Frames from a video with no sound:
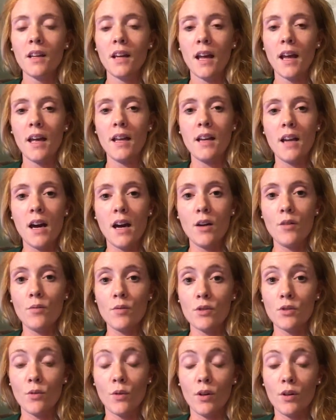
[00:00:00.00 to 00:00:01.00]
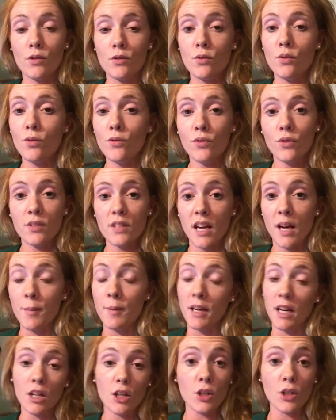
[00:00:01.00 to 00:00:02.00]
And I was going to school full time,
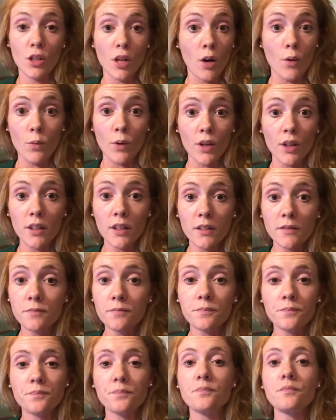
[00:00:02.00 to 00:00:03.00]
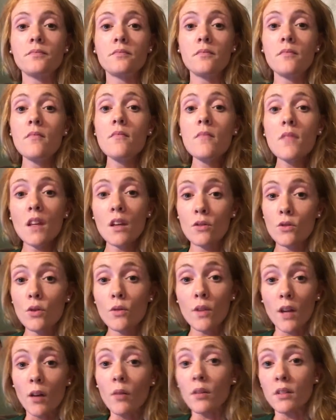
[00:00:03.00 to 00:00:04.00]
and I could not work. So
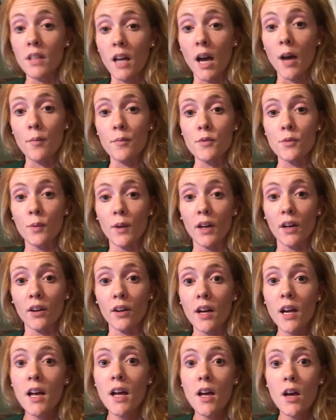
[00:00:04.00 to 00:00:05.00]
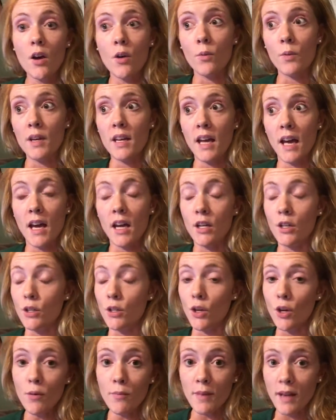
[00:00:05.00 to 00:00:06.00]
there were times where we had
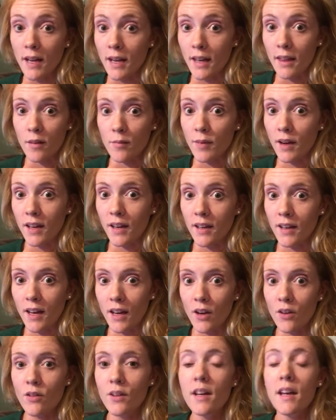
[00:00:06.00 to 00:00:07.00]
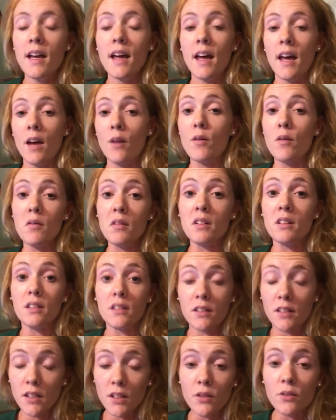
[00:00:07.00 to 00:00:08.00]
no money in the bank account, and we were
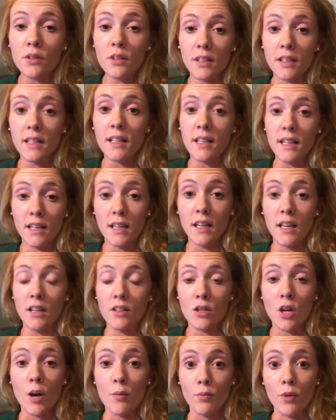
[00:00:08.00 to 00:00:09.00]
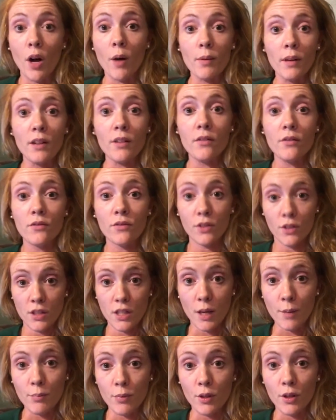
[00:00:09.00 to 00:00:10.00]
literally eating top ramen for
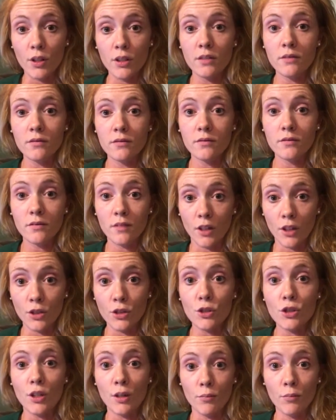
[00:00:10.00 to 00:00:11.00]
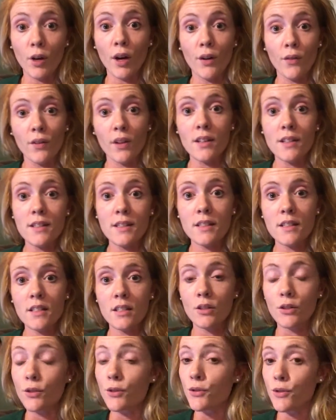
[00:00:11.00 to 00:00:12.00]
supper, lunch, and breakfast.
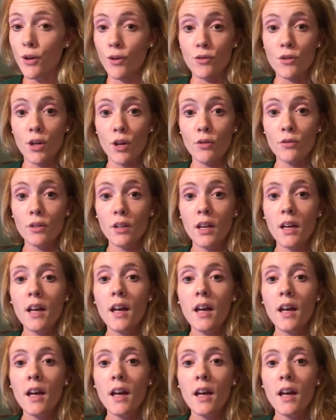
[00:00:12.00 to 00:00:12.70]
No joke.